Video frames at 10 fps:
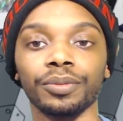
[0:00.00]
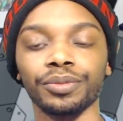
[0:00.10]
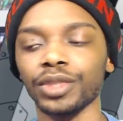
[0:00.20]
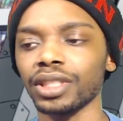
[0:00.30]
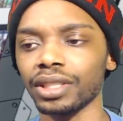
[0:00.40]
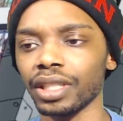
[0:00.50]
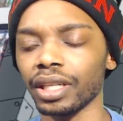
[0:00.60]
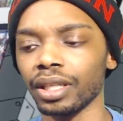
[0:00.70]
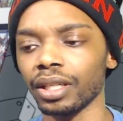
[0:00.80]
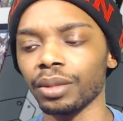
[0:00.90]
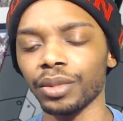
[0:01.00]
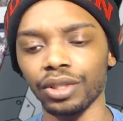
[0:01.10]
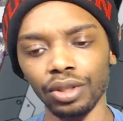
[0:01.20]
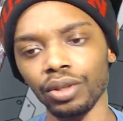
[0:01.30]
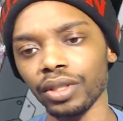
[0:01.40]
what's his name,
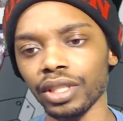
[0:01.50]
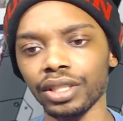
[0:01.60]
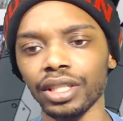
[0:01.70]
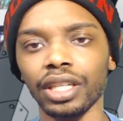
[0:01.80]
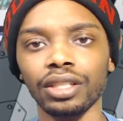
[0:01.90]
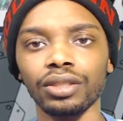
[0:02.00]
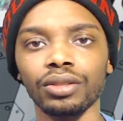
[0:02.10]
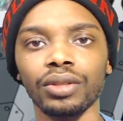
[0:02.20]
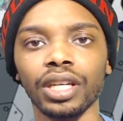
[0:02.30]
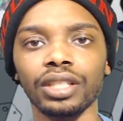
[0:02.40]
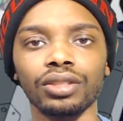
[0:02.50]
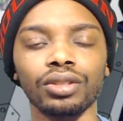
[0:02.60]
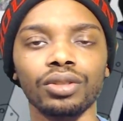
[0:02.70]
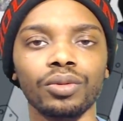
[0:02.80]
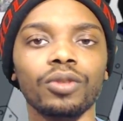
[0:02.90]
Midoriya, Deku, and
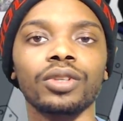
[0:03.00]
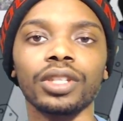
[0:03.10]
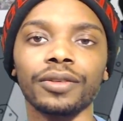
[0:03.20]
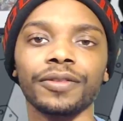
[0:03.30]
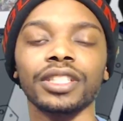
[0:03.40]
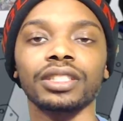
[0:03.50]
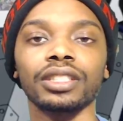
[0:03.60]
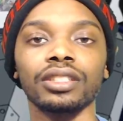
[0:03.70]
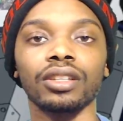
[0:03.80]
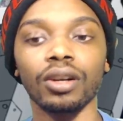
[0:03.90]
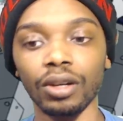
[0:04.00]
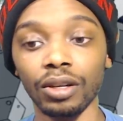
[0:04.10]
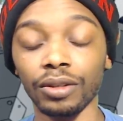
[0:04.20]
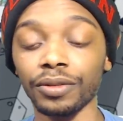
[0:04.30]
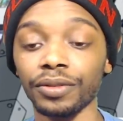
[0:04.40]
Todoroki facing
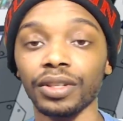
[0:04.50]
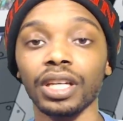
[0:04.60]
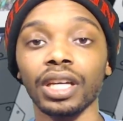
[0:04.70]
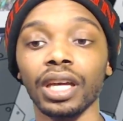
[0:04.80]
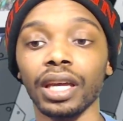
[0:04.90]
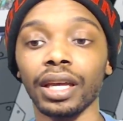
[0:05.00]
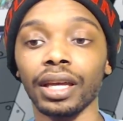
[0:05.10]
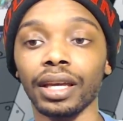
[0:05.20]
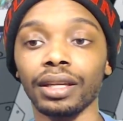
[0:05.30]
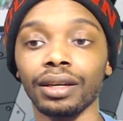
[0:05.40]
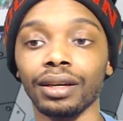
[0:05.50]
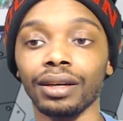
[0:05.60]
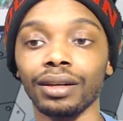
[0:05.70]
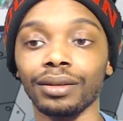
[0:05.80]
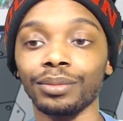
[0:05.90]
off. And
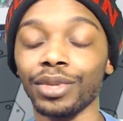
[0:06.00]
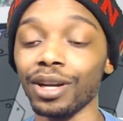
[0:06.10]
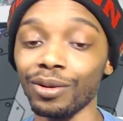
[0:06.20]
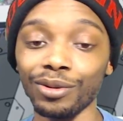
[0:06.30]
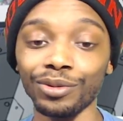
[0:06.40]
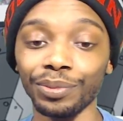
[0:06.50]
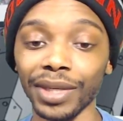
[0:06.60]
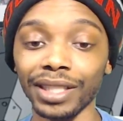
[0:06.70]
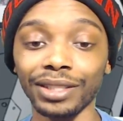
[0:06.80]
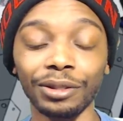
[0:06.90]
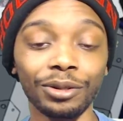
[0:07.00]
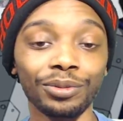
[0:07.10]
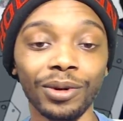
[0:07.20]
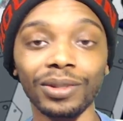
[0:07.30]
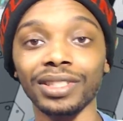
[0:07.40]
oh man,
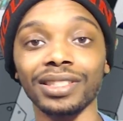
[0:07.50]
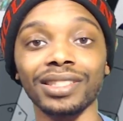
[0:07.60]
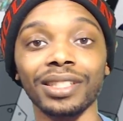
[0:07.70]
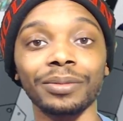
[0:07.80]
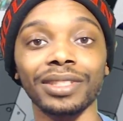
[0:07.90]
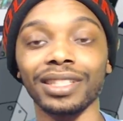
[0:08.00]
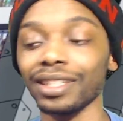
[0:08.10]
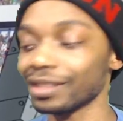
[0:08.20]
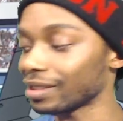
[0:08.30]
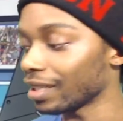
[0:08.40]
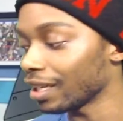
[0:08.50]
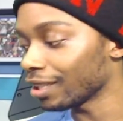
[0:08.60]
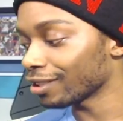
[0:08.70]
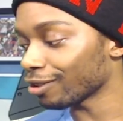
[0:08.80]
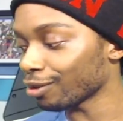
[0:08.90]
Todoroki is something else.
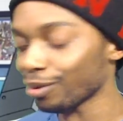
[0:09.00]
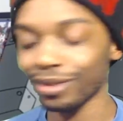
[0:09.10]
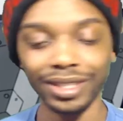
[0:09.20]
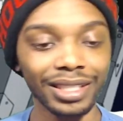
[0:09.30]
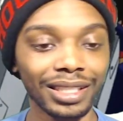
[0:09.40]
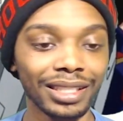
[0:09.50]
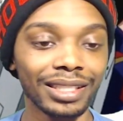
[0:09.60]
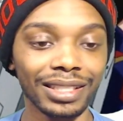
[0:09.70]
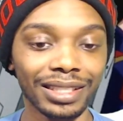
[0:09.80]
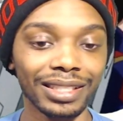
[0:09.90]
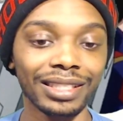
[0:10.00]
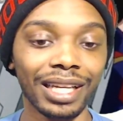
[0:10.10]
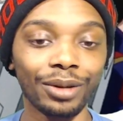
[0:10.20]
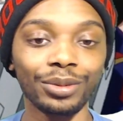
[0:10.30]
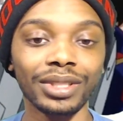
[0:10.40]
Todoroki is,
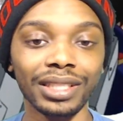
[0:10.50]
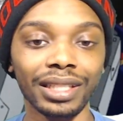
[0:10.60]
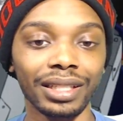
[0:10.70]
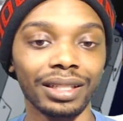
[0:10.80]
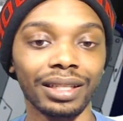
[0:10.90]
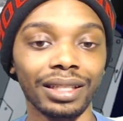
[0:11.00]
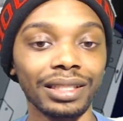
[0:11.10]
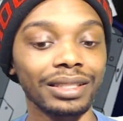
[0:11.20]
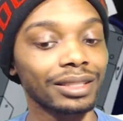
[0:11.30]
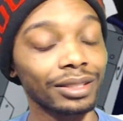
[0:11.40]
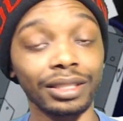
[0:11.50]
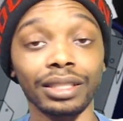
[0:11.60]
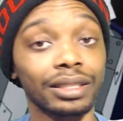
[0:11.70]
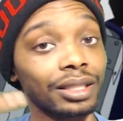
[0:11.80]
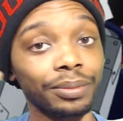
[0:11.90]
I would say, he's
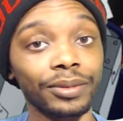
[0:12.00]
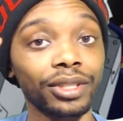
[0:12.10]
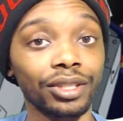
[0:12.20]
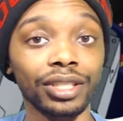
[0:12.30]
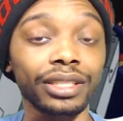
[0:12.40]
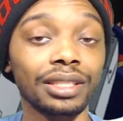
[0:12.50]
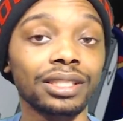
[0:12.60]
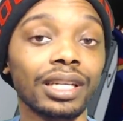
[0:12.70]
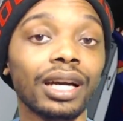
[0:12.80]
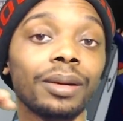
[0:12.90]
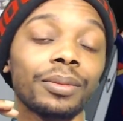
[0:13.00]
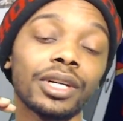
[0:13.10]
up there. He's a top